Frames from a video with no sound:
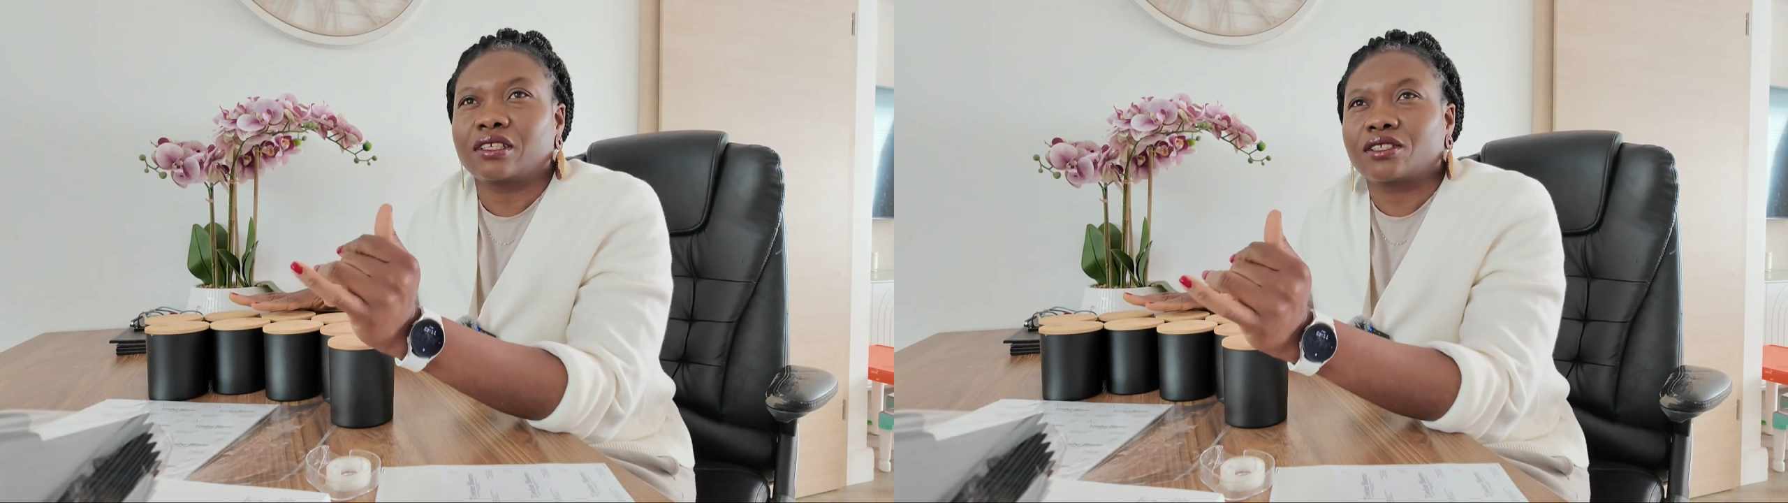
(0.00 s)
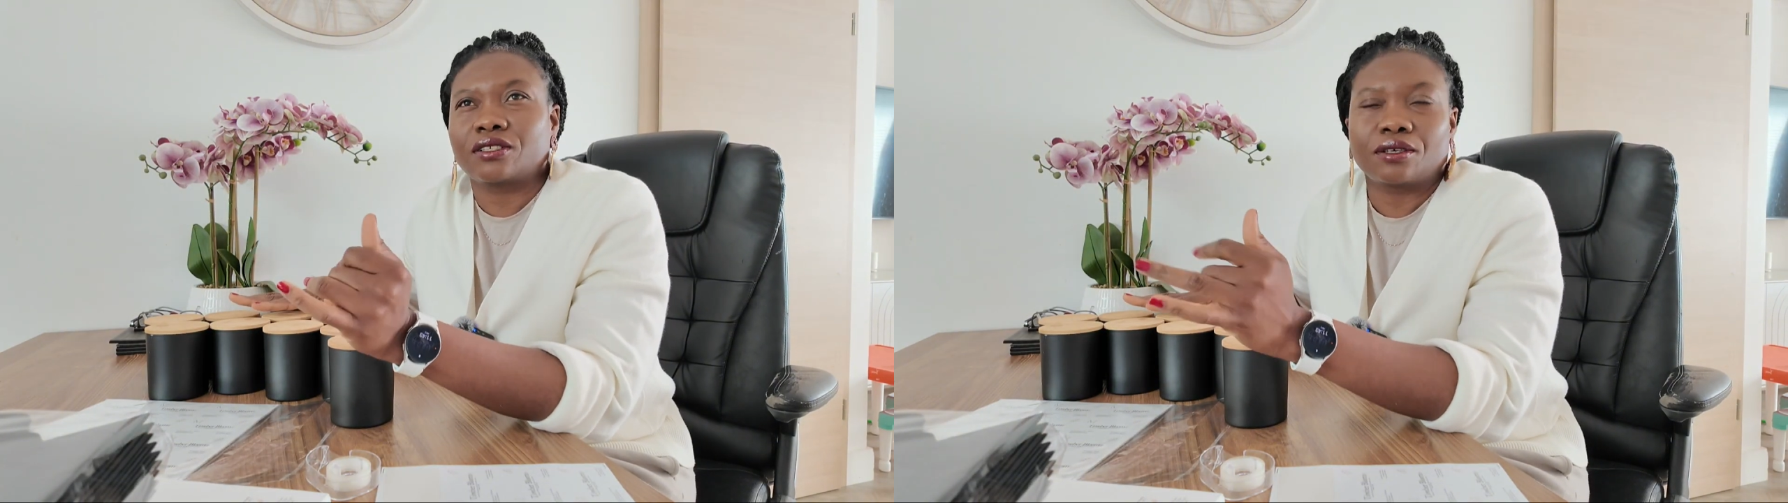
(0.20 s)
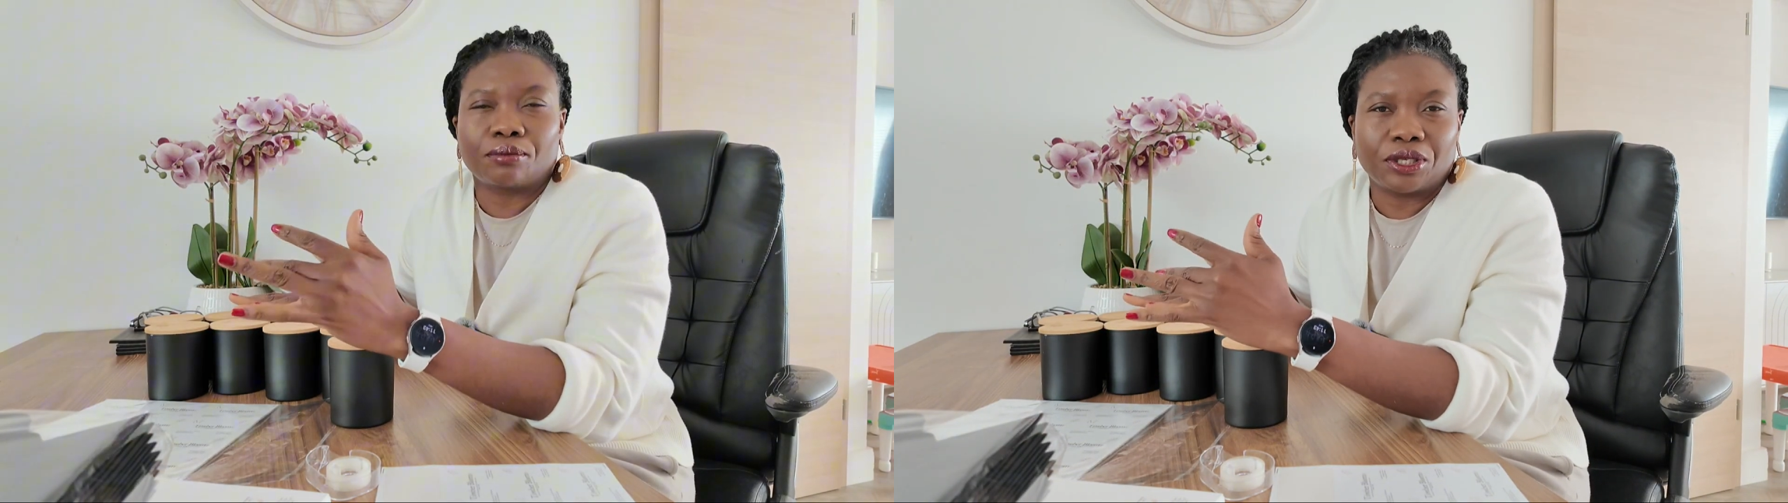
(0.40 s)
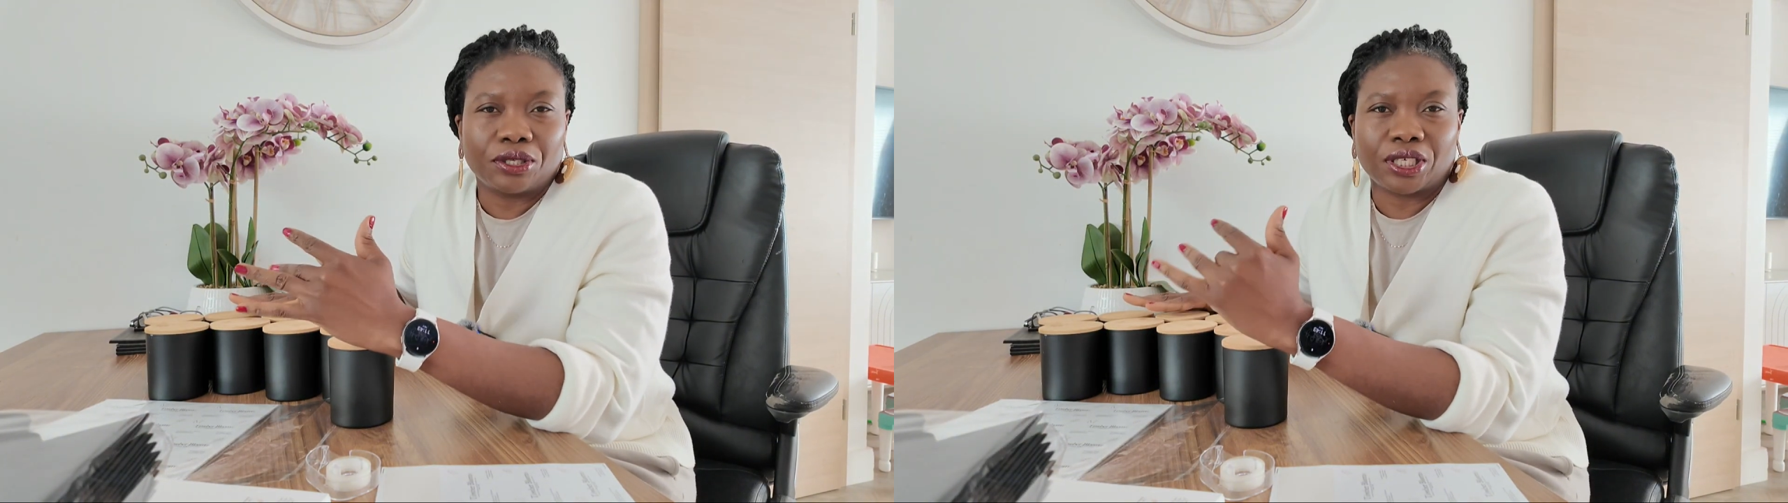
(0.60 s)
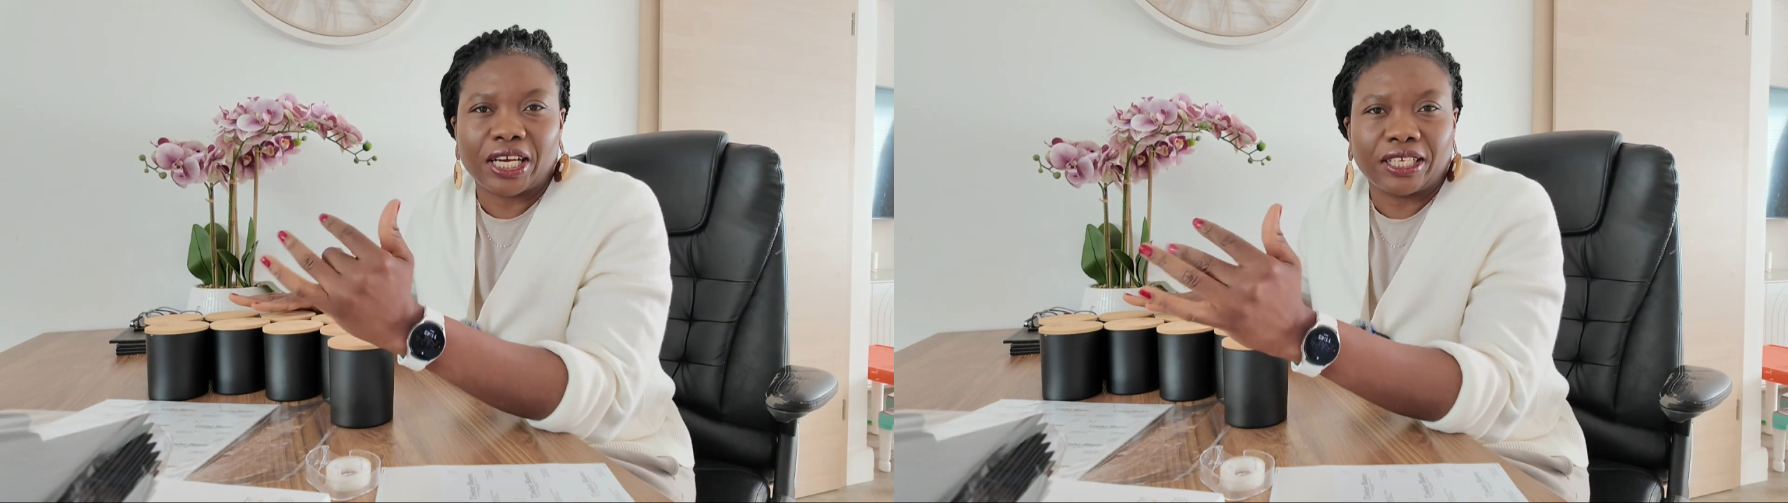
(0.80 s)

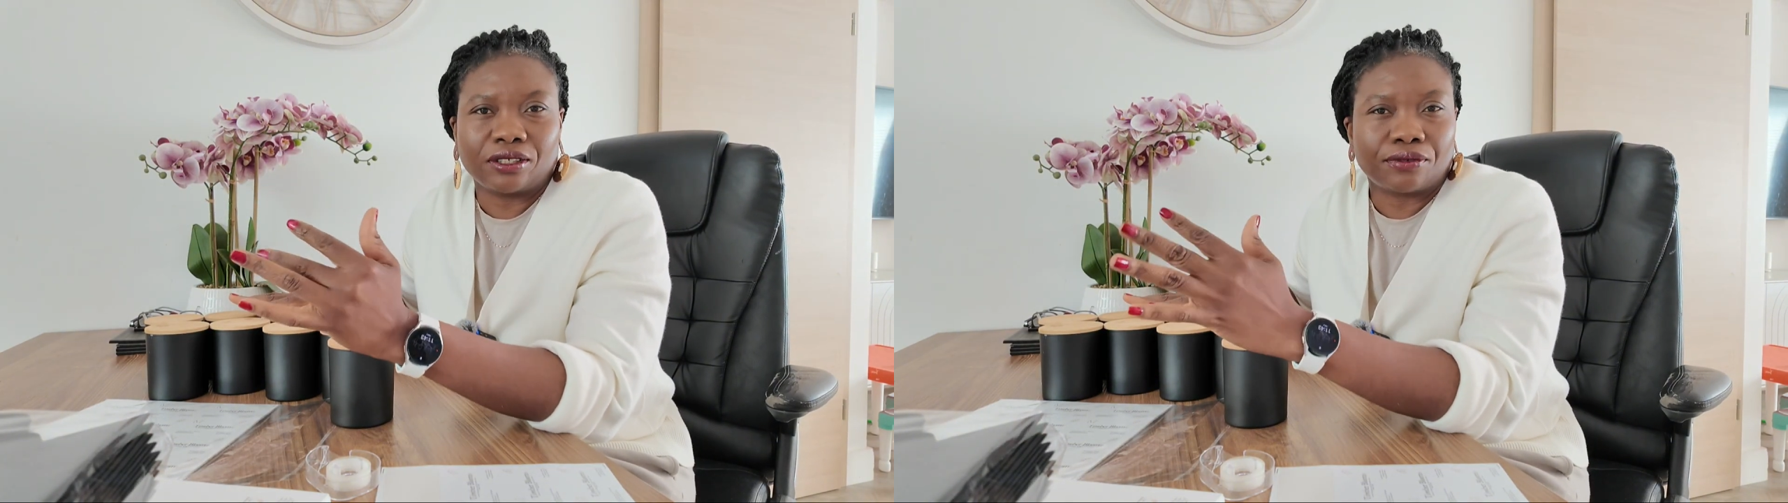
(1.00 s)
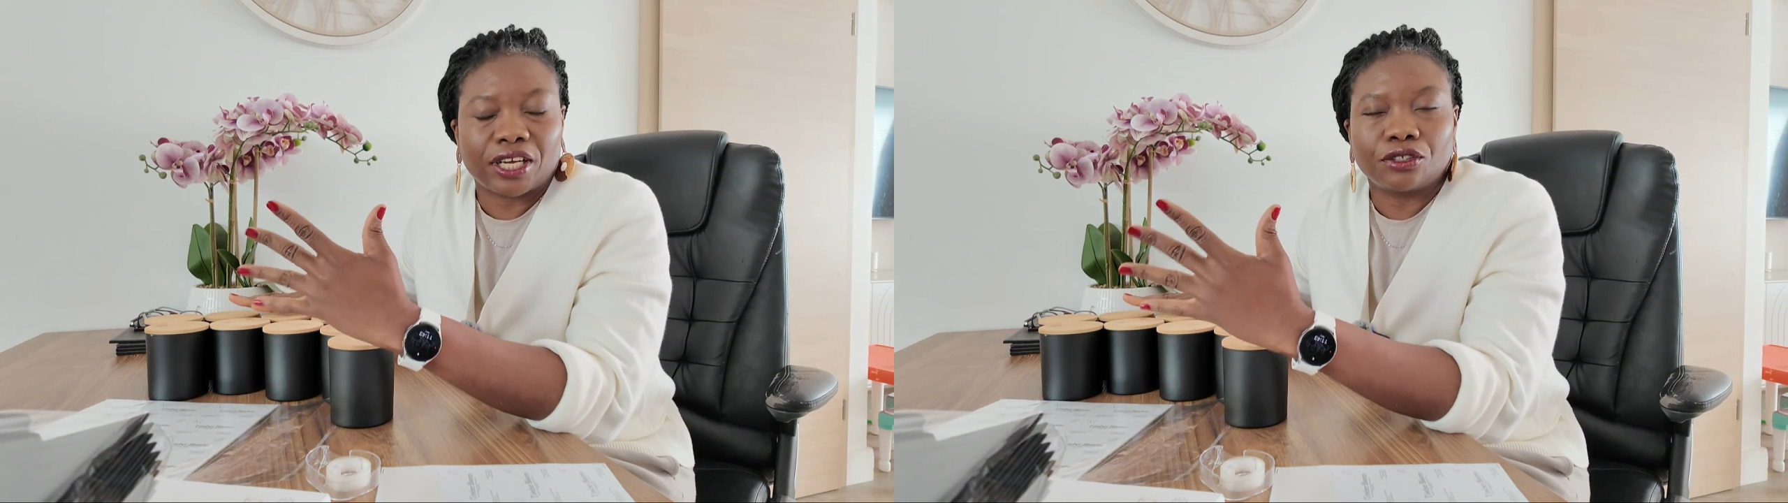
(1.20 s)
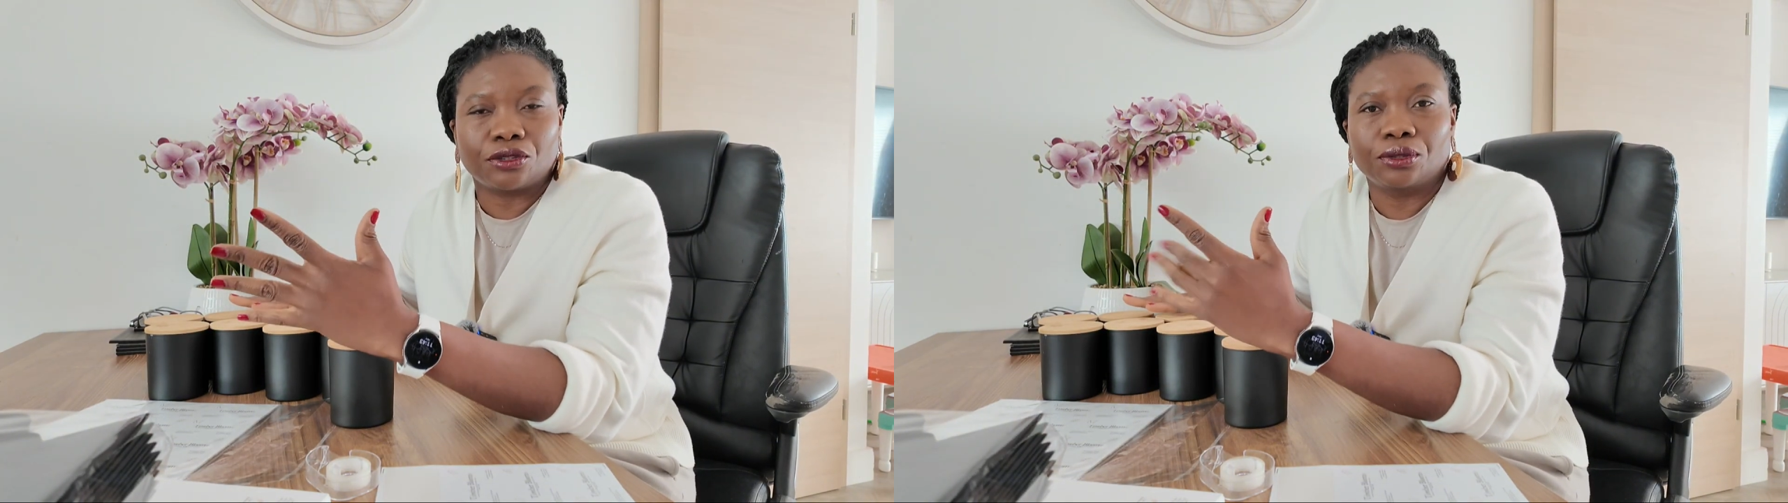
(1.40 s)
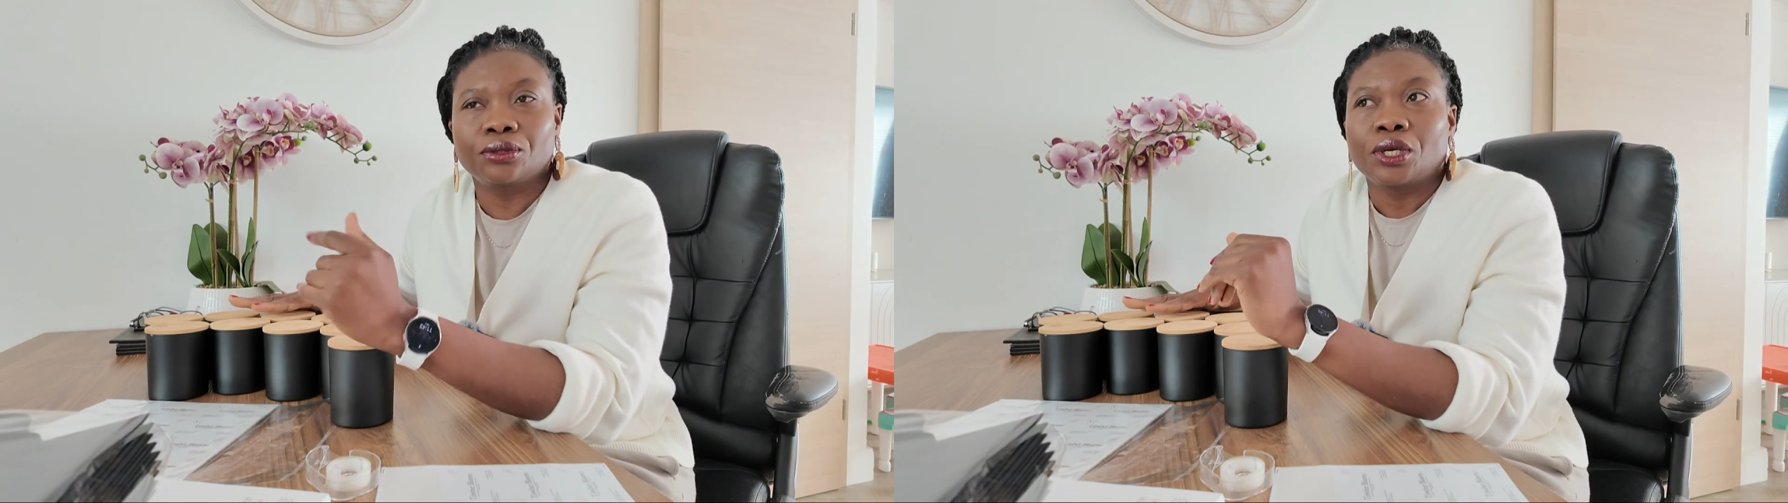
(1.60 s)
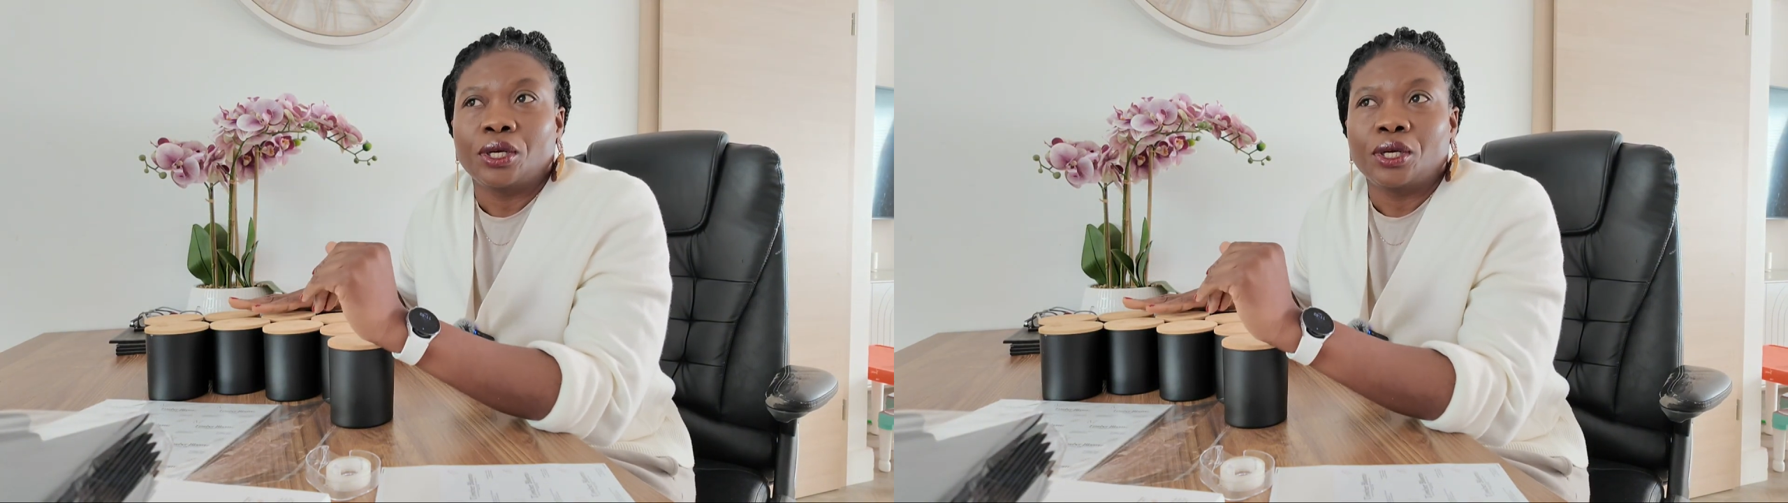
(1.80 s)
summer kind of candle,